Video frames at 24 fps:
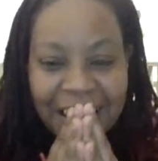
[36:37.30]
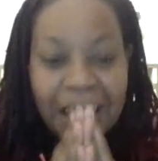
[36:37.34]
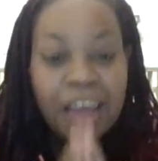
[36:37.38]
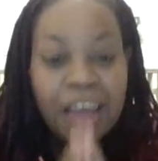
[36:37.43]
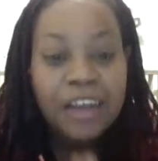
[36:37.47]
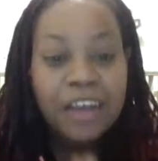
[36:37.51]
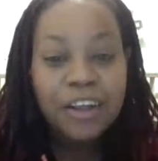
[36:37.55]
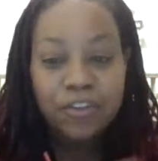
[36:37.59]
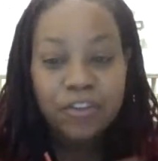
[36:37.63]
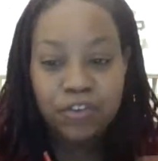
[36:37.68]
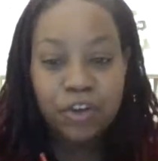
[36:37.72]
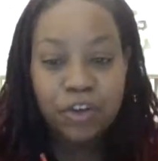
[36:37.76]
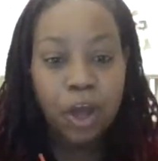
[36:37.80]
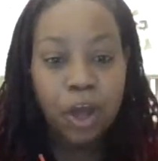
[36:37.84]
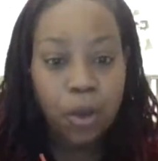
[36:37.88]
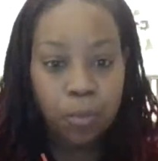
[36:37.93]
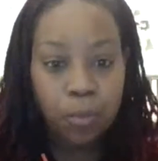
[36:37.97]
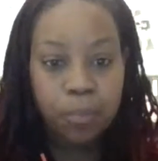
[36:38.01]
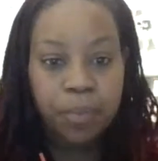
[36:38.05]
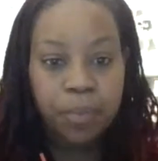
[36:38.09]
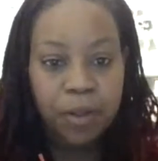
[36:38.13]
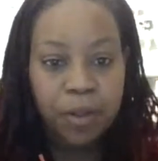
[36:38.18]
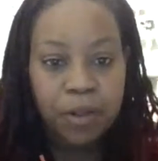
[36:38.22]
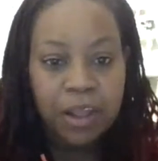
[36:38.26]
Because you know,
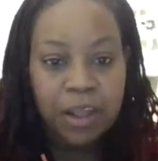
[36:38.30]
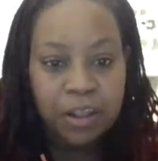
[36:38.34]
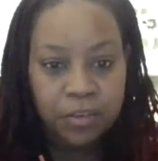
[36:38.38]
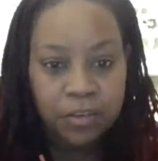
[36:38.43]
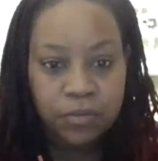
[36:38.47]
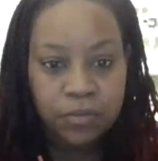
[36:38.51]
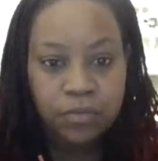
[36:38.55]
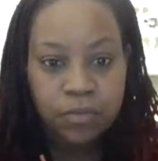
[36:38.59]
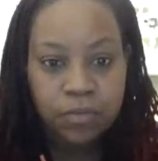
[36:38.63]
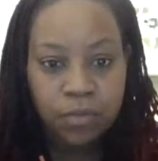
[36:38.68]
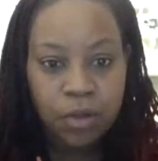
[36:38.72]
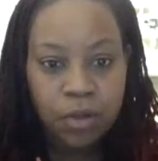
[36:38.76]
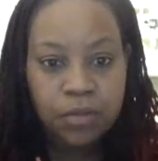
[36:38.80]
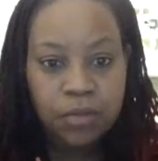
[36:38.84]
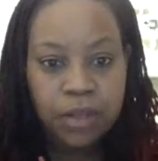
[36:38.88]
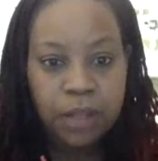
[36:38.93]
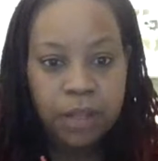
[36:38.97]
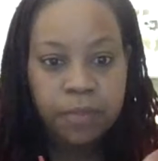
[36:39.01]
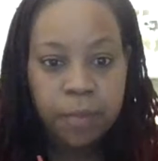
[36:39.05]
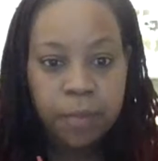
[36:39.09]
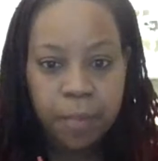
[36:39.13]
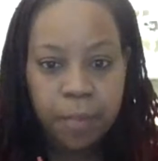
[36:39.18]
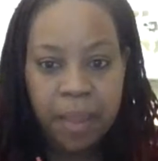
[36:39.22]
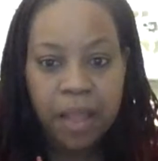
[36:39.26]
Bill Hayes wrote that,
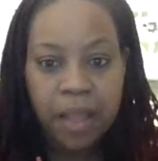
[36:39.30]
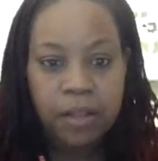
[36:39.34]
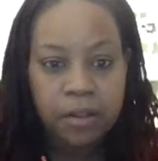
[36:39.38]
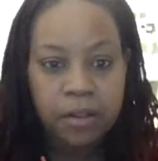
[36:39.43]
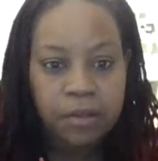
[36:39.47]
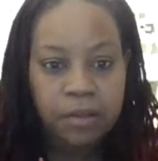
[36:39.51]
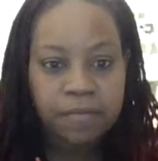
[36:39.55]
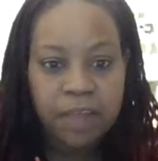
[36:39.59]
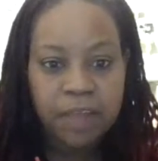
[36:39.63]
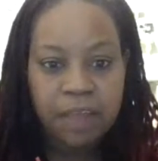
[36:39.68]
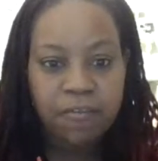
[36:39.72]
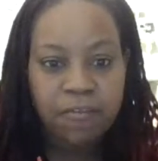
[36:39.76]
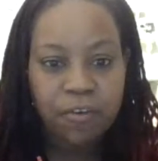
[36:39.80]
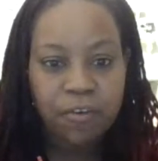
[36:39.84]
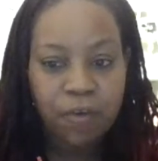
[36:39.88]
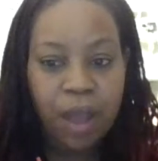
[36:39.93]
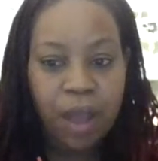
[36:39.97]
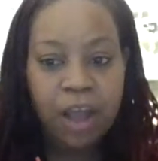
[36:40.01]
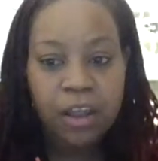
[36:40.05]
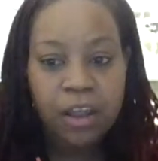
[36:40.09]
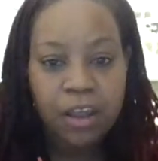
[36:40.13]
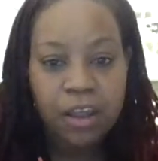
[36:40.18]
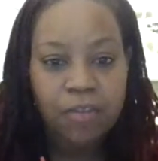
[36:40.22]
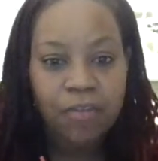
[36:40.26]
the Ballad of Davy
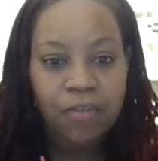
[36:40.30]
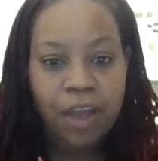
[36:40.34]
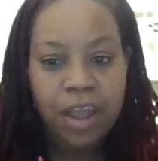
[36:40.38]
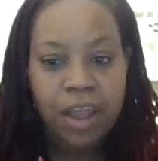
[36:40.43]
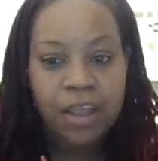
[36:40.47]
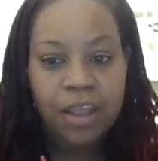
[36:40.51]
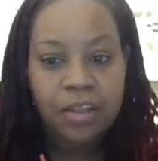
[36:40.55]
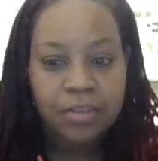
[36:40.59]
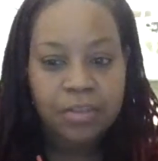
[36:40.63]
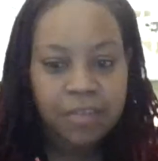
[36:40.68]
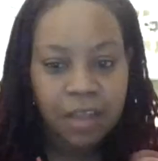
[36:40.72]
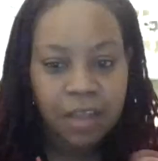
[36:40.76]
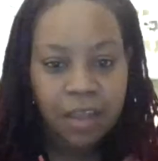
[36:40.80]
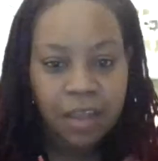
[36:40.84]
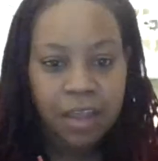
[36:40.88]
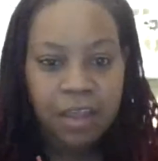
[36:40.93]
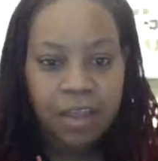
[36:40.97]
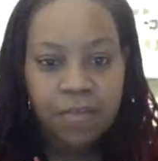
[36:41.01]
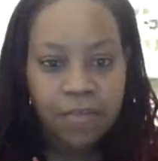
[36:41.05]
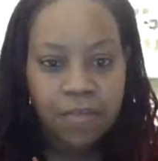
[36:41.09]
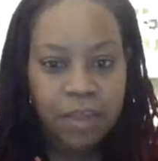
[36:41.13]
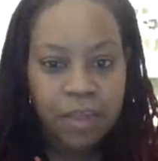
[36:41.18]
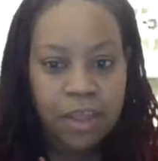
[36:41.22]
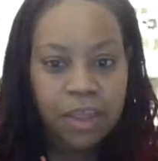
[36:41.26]
Crockett, right?
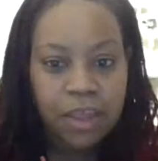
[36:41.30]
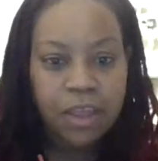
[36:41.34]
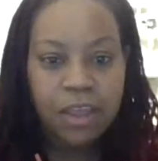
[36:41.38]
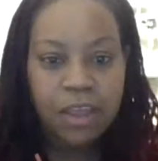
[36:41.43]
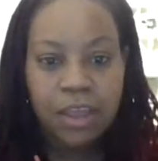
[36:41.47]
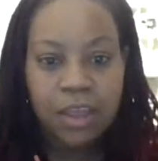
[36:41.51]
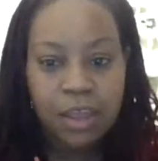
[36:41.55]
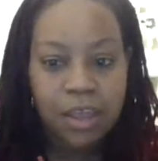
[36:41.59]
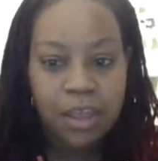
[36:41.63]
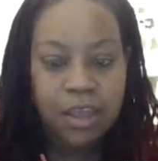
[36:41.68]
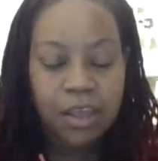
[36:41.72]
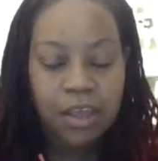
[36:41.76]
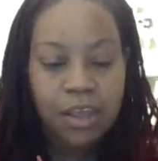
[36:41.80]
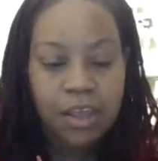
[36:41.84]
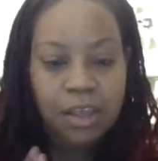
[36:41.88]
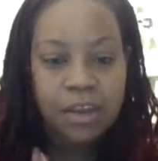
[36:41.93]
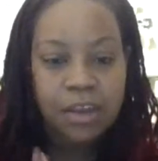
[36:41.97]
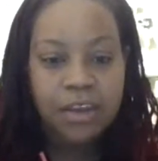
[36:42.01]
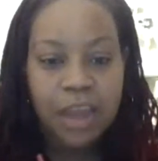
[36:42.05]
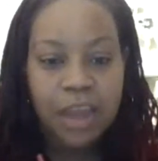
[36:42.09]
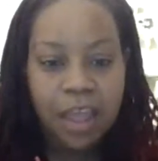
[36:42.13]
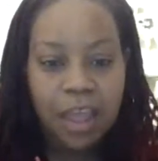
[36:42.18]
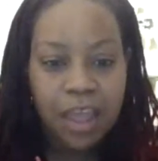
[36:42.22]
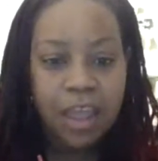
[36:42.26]

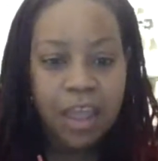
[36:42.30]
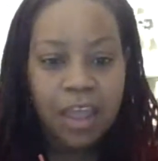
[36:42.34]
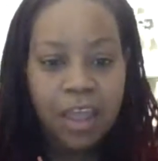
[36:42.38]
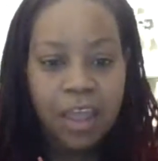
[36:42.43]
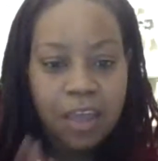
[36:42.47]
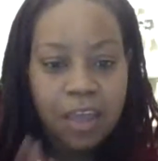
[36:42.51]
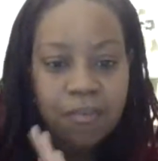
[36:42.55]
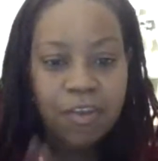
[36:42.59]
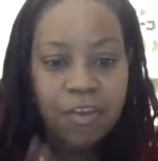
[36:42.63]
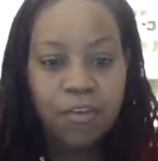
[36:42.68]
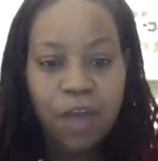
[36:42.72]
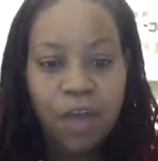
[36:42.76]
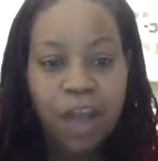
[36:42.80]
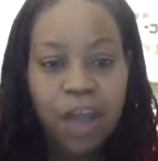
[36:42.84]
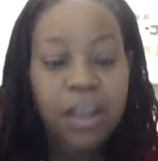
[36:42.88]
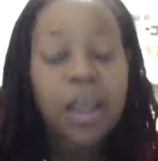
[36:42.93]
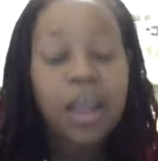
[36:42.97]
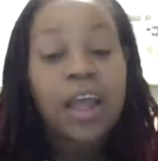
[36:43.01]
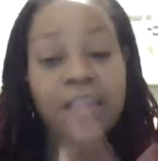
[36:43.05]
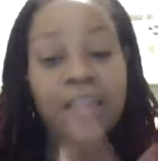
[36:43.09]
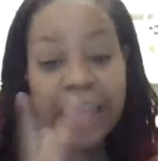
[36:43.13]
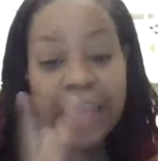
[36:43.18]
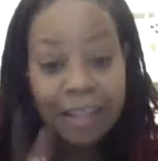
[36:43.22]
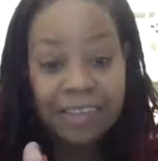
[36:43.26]
Davy Crockett.
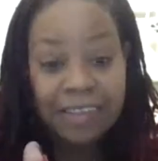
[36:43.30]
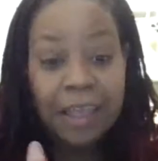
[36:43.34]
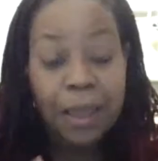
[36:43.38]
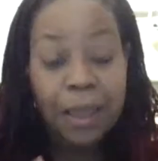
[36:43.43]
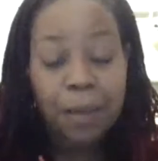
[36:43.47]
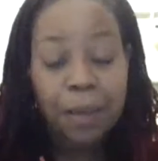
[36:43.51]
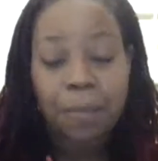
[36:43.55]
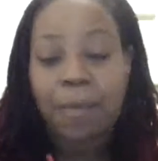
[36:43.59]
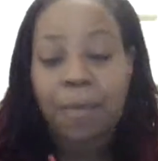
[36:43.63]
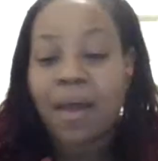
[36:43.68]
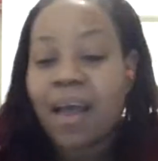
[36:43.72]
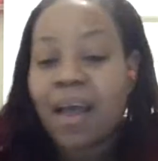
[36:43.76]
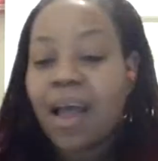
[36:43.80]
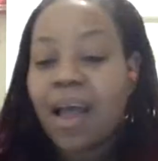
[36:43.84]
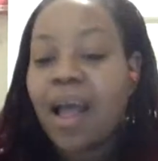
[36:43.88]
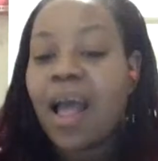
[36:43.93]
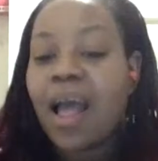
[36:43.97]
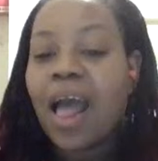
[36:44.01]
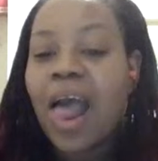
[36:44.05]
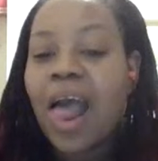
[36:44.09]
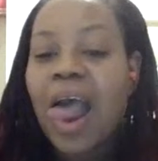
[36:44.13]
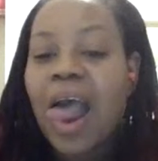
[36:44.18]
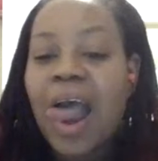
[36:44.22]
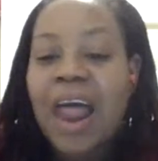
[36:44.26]
That's him.
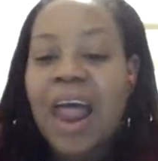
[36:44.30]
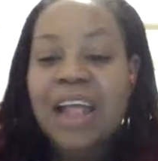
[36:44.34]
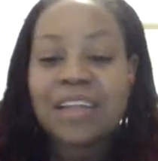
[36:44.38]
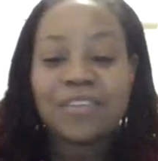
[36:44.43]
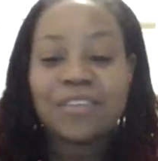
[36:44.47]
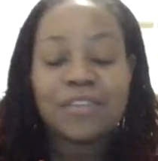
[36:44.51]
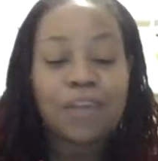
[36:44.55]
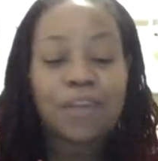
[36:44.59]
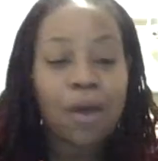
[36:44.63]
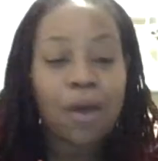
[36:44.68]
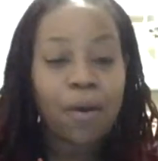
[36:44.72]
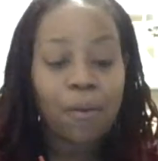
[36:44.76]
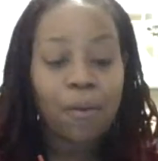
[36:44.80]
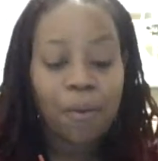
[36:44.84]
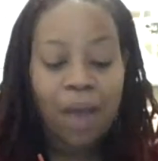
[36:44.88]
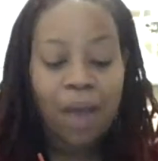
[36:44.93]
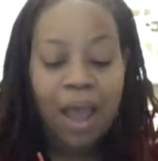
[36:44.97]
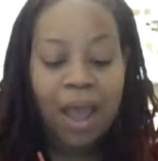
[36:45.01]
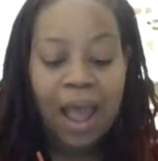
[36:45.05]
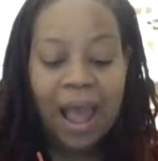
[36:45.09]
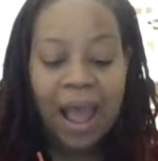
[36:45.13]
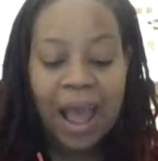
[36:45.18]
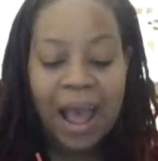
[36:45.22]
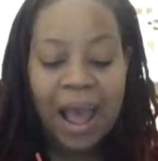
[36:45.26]
And so
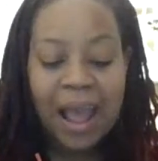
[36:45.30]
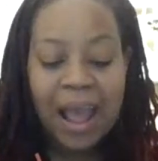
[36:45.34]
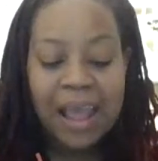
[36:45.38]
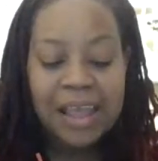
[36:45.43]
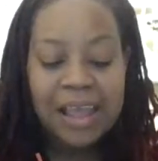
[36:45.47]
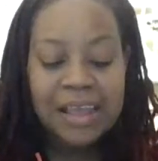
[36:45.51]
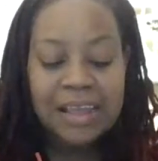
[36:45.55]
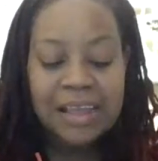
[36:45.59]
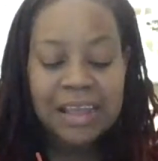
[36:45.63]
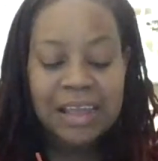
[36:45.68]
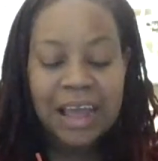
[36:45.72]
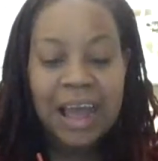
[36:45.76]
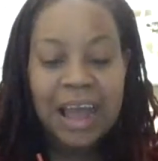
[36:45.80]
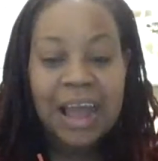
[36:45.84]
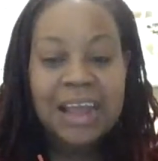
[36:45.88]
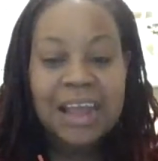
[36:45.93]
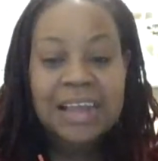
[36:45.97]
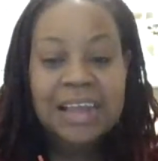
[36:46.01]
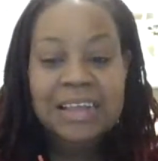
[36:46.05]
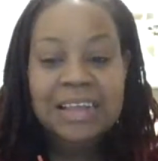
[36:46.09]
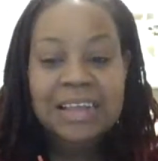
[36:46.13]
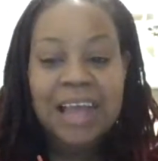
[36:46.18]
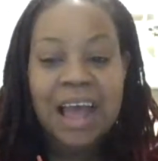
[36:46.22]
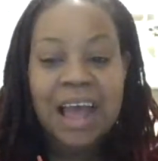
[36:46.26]
I
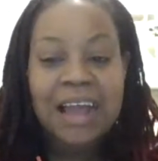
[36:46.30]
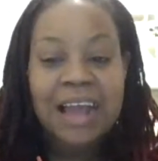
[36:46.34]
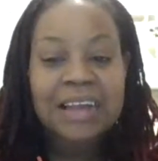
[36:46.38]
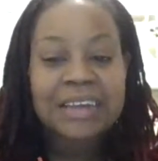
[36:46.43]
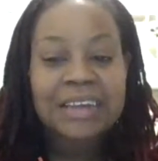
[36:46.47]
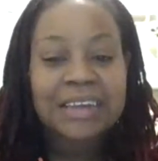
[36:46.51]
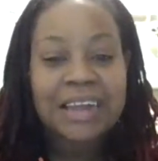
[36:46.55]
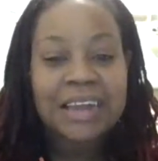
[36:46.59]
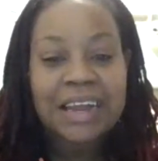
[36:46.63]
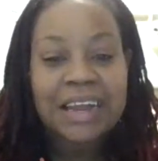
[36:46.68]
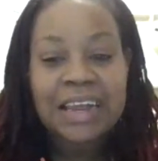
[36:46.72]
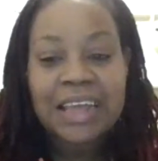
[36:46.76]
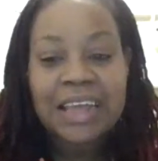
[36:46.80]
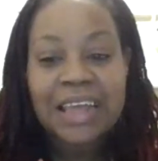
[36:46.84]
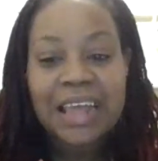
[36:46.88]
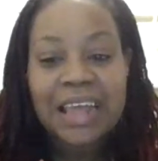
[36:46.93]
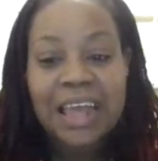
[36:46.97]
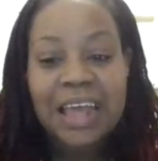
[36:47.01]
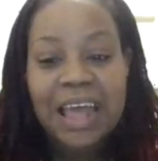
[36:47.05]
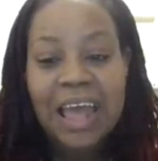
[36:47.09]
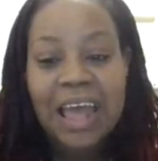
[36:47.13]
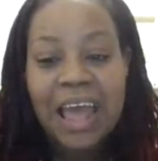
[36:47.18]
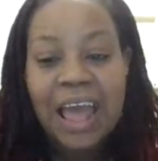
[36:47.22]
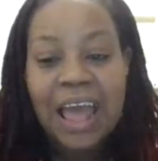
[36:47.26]
did it,
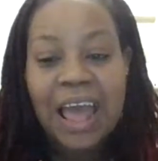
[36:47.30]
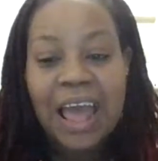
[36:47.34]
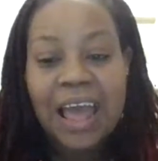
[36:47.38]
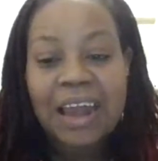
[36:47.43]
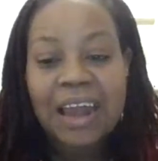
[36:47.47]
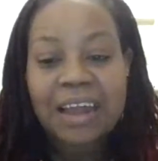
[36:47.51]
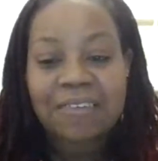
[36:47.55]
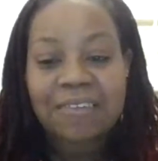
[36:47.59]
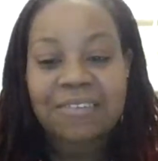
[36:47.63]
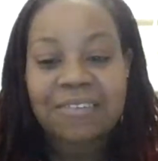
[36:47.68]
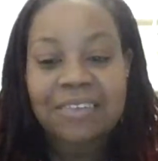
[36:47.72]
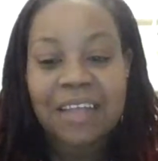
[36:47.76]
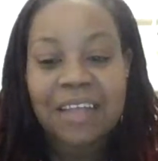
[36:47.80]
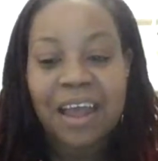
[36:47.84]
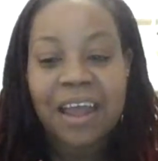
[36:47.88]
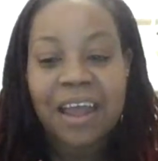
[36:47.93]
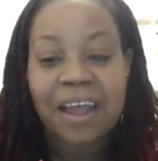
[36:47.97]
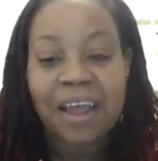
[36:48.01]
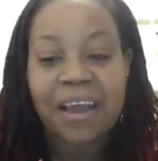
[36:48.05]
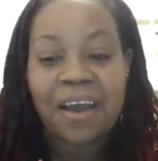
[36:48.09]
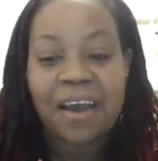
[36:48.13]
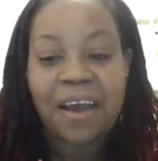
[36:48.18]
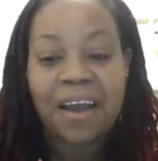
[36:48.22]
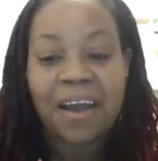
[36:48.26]
and I was
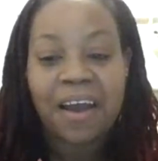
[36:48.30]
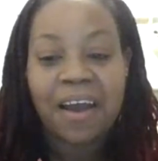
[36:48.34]
like,